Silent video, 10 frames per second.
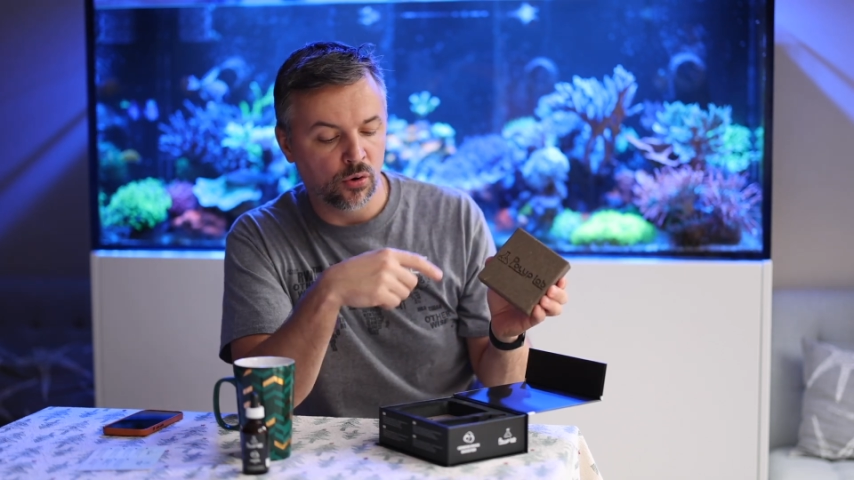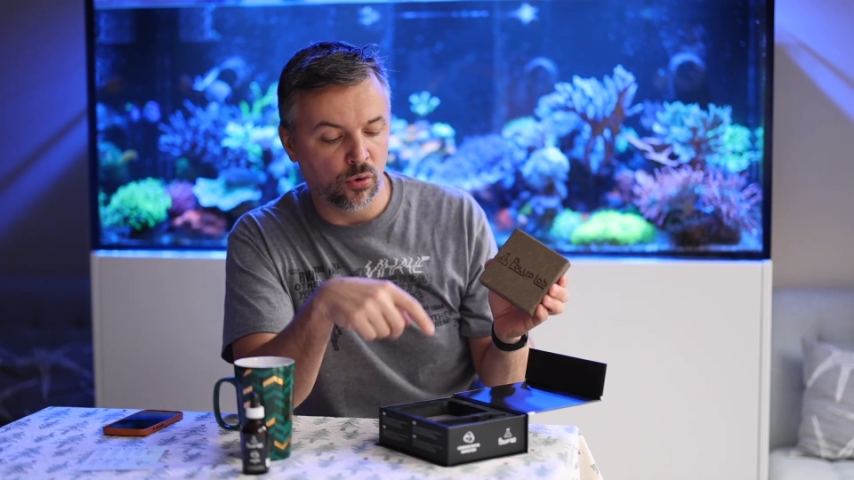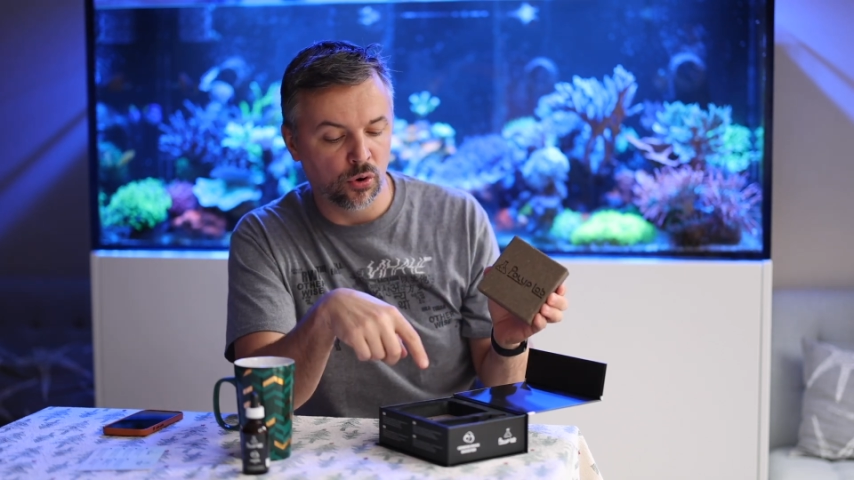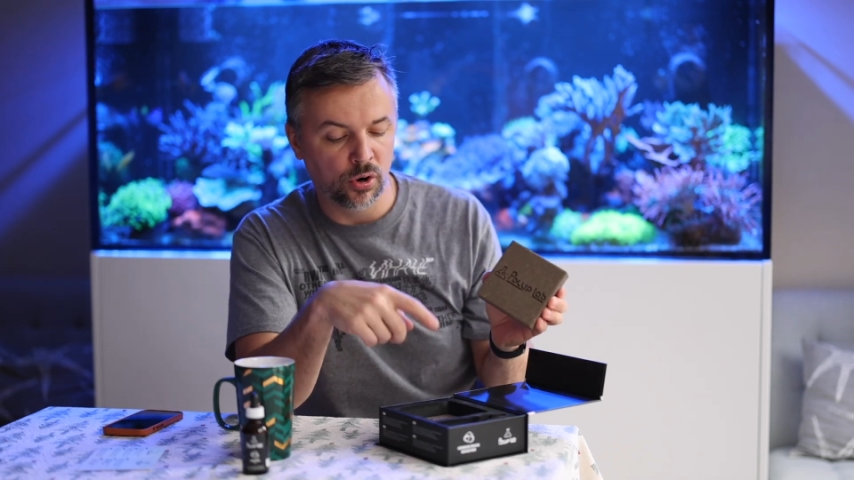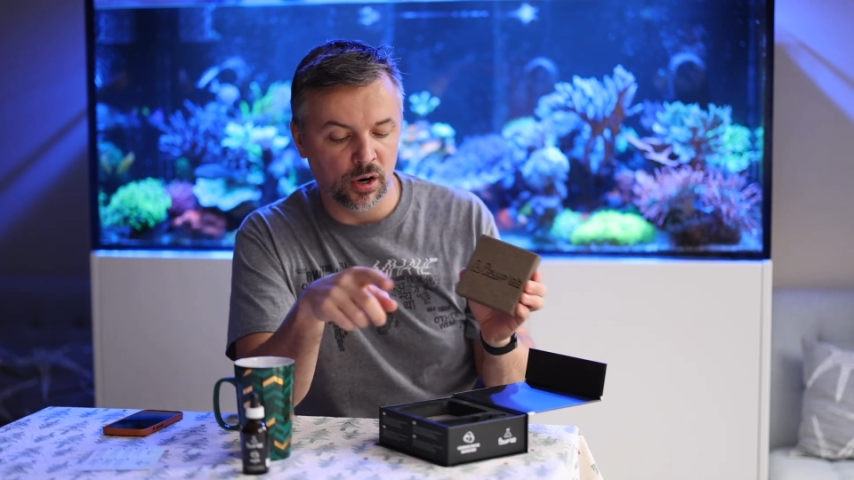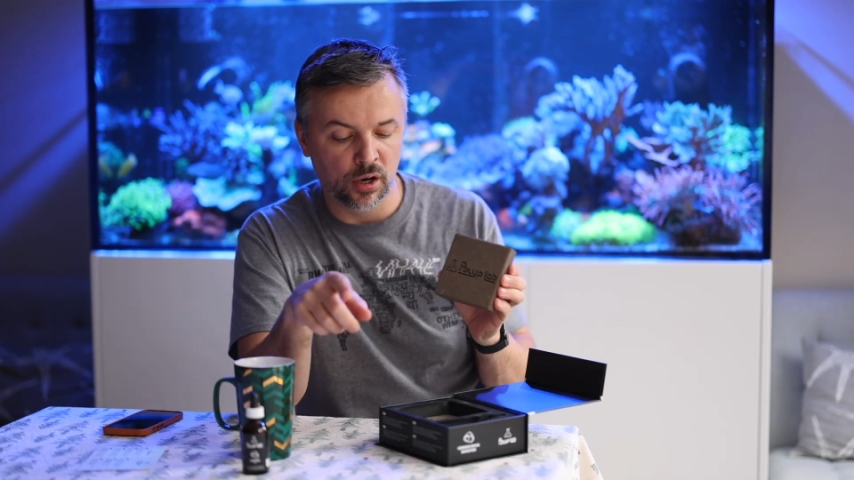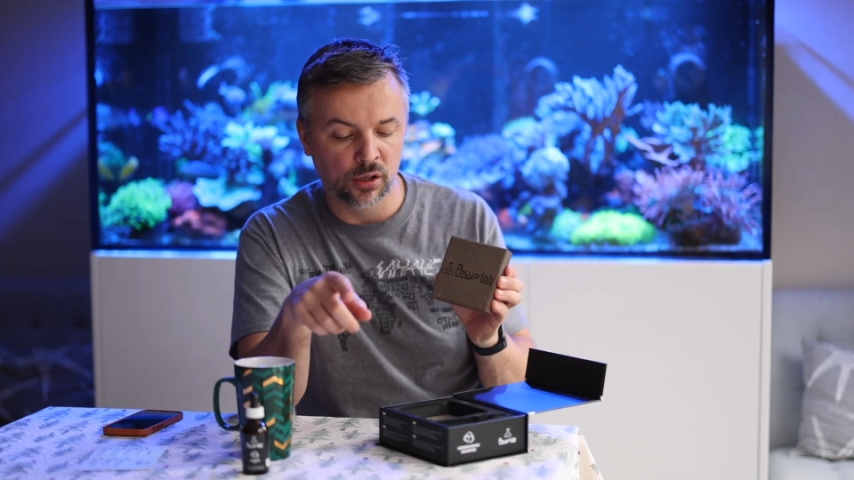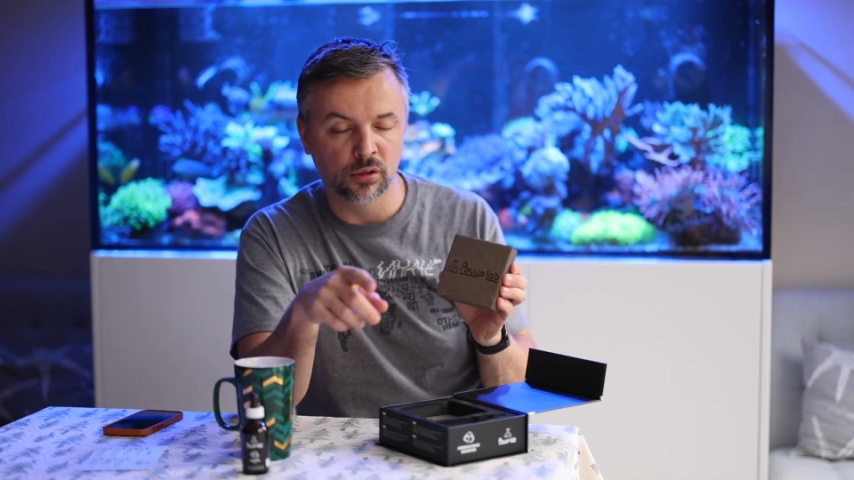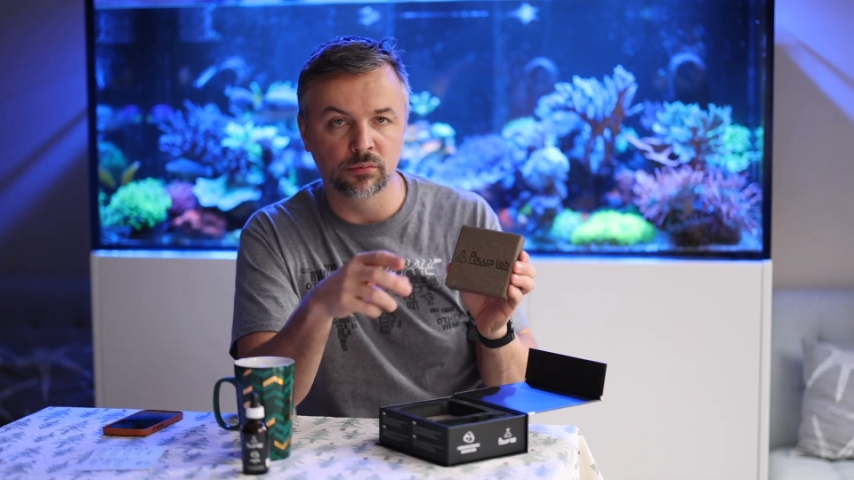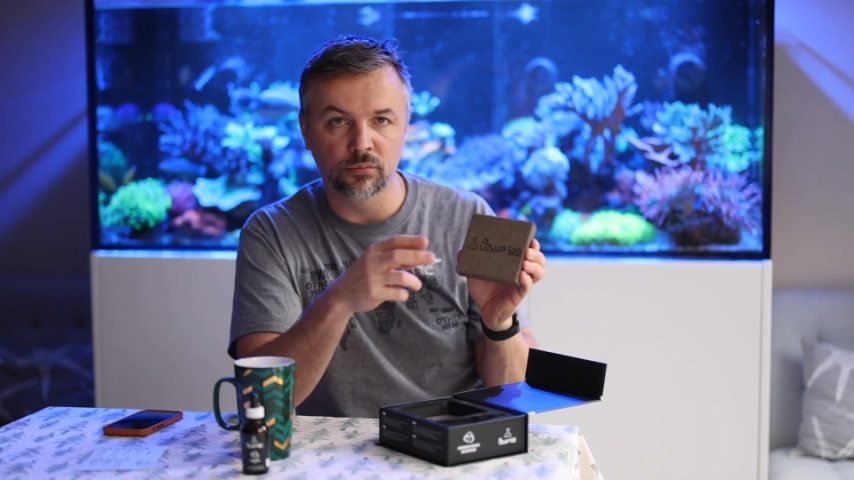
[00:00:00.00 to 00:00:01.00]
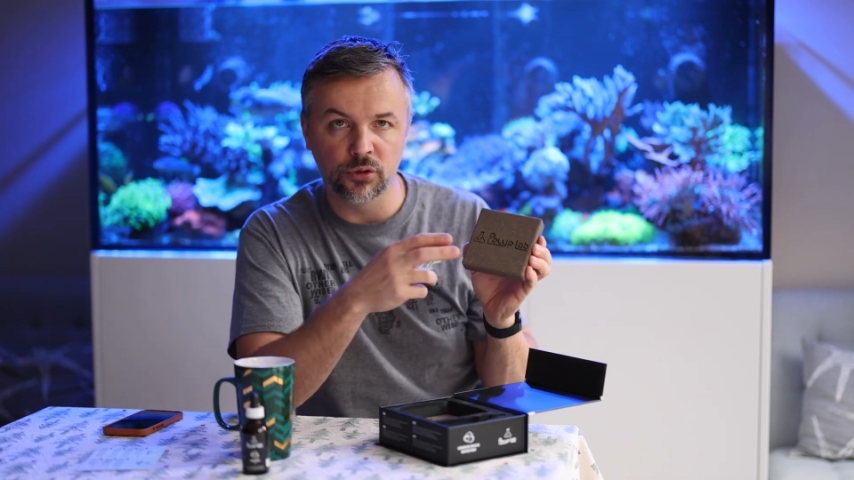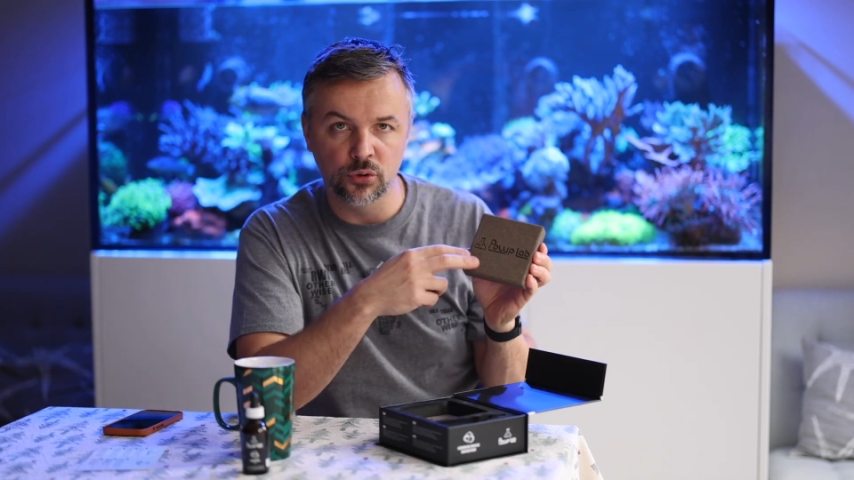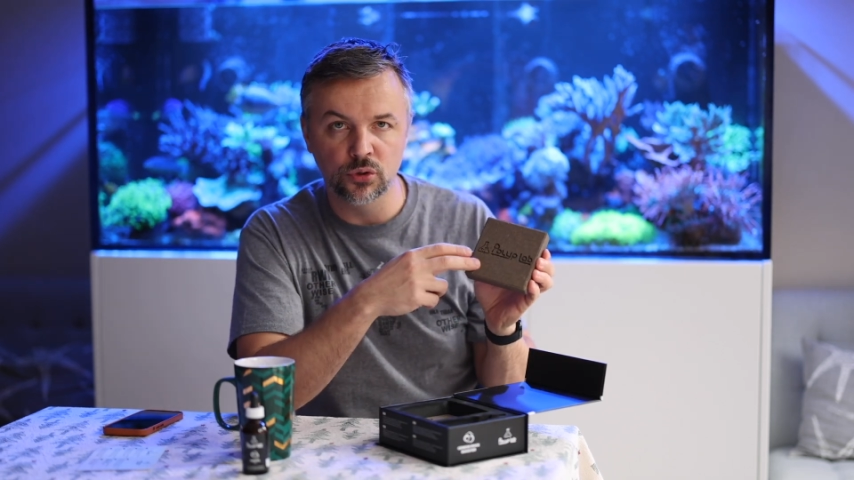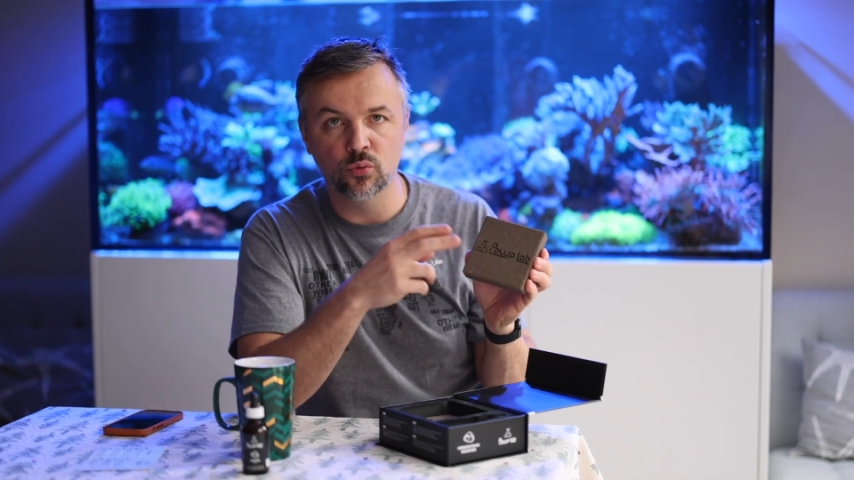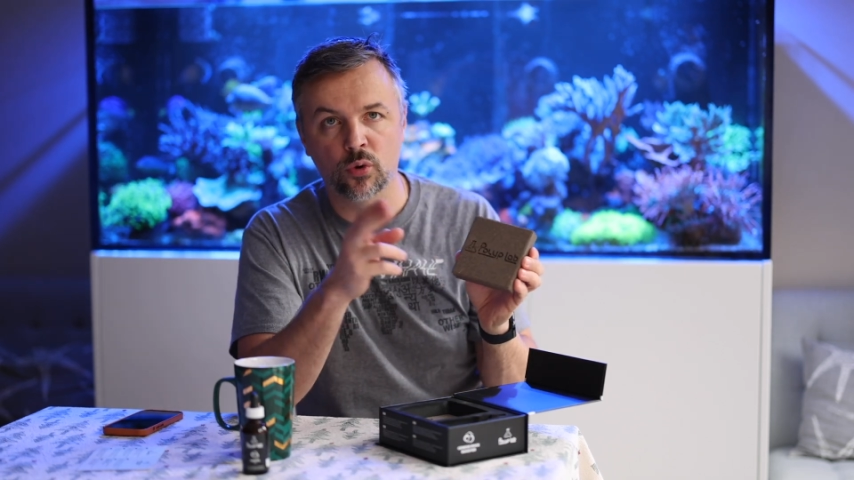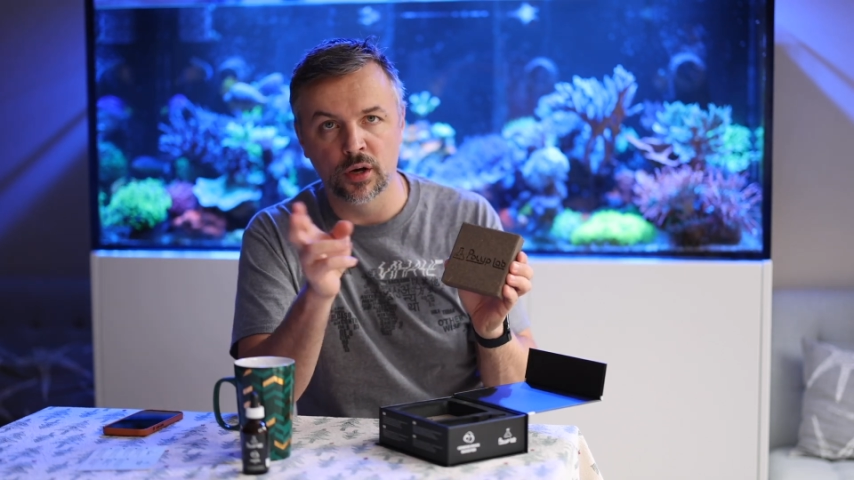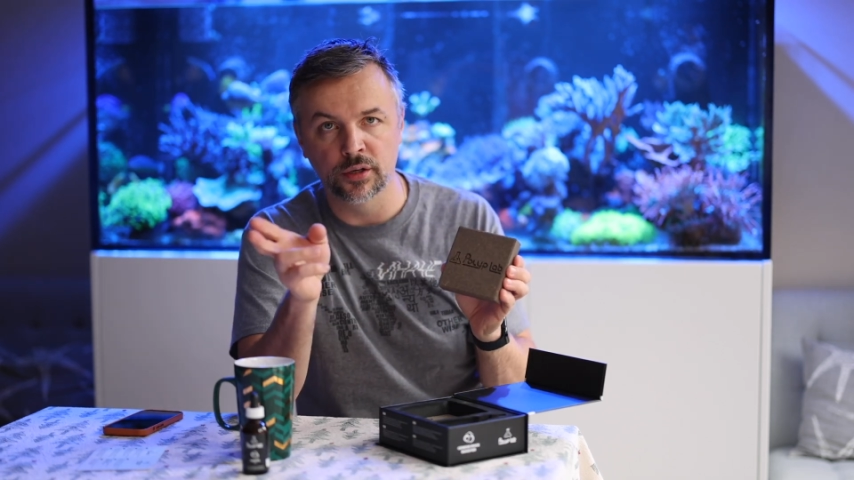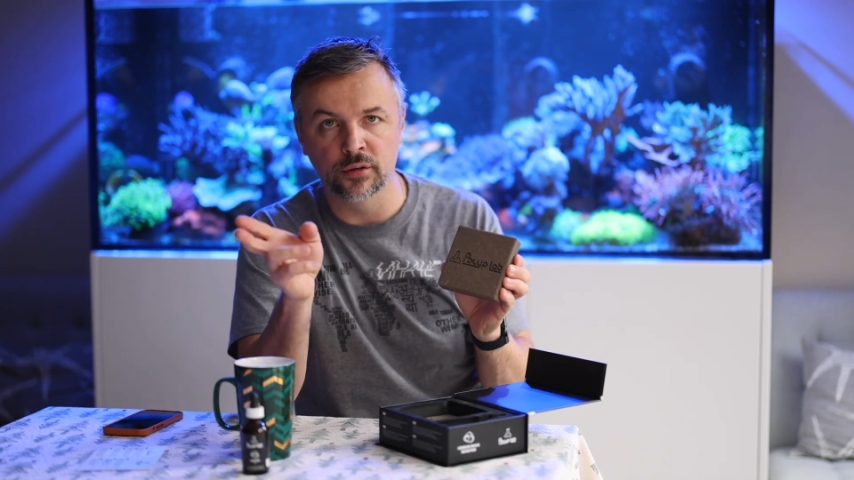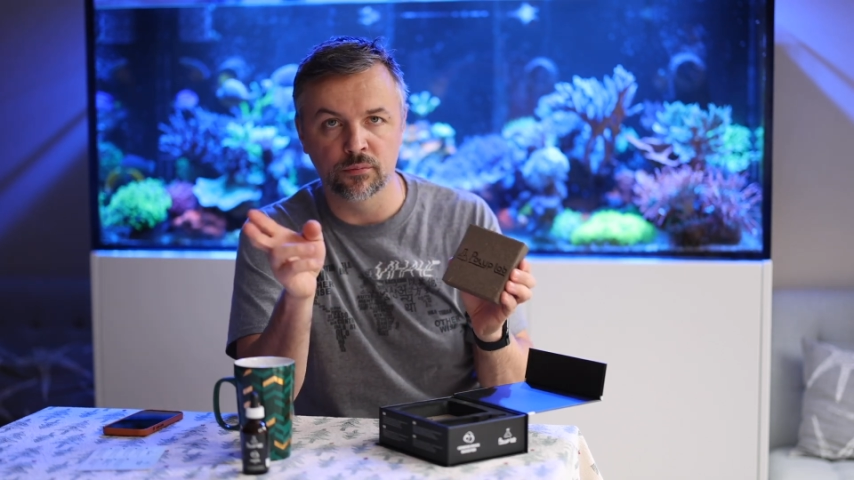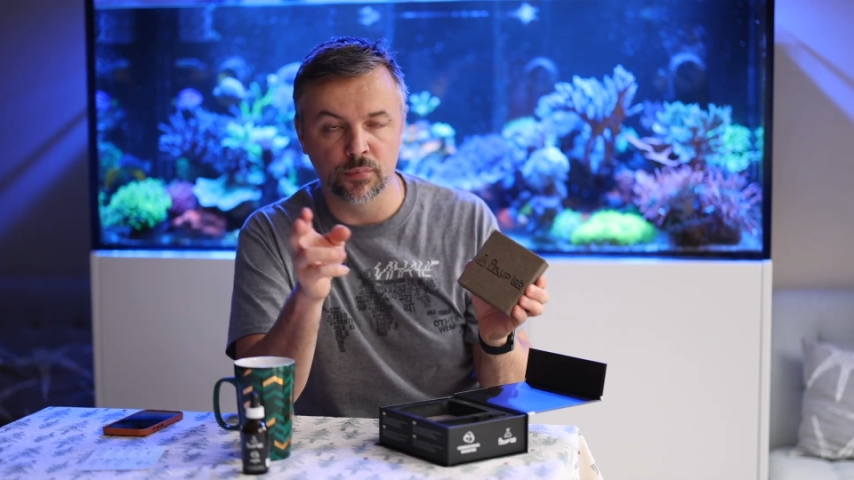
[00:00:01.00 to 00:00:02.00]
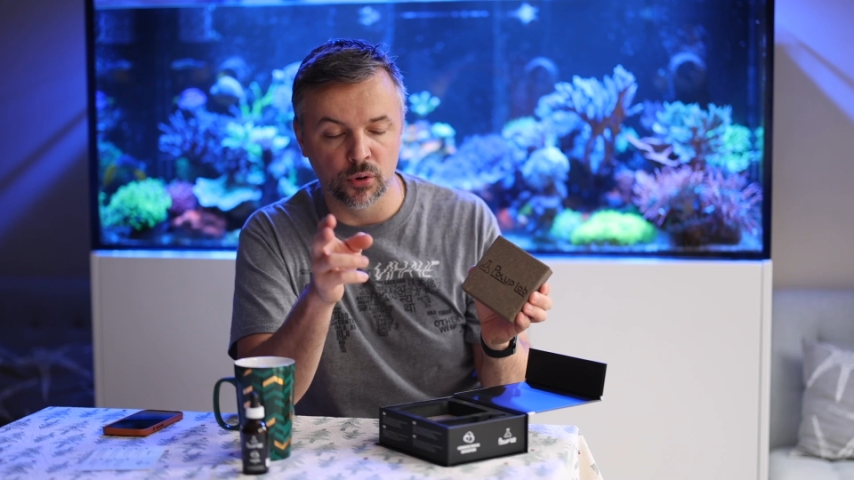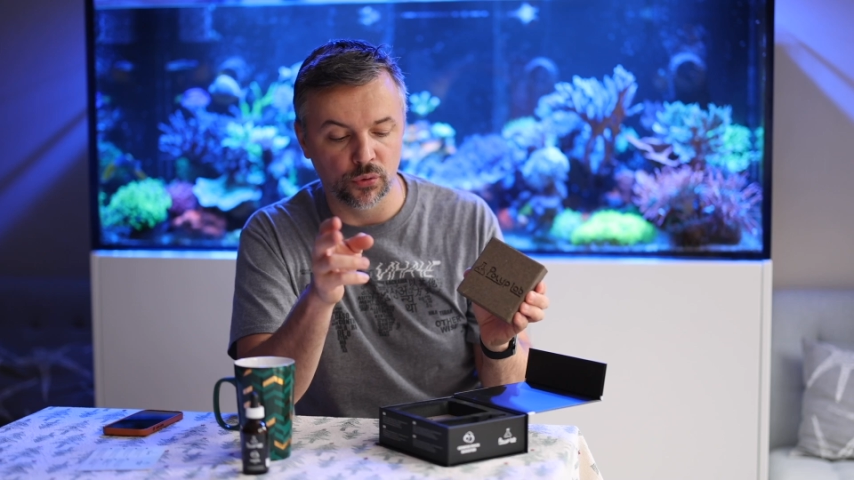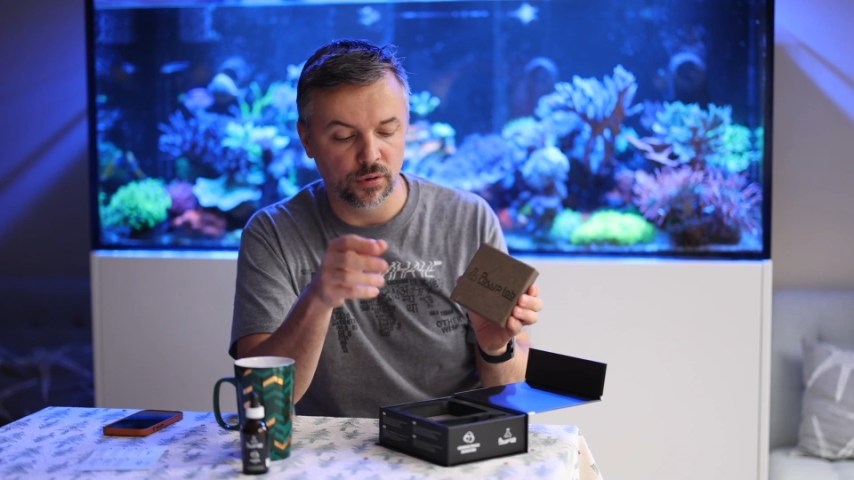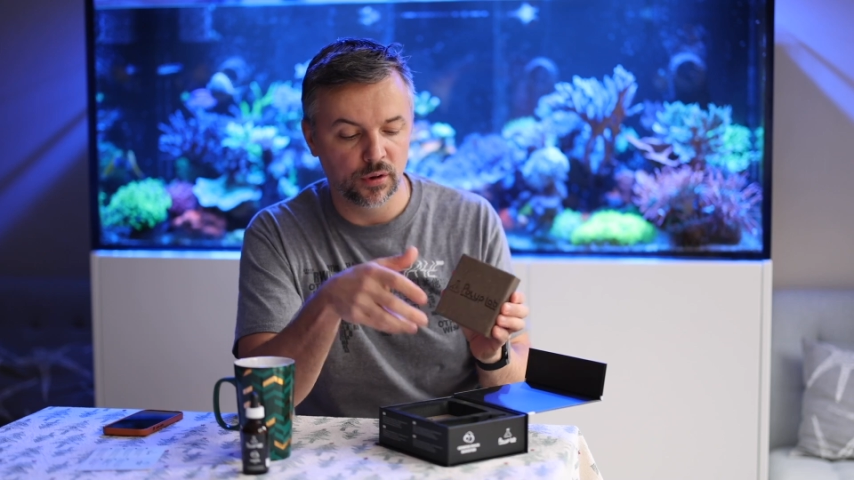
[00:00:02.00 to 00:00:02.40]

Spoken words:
or I'll use one in both.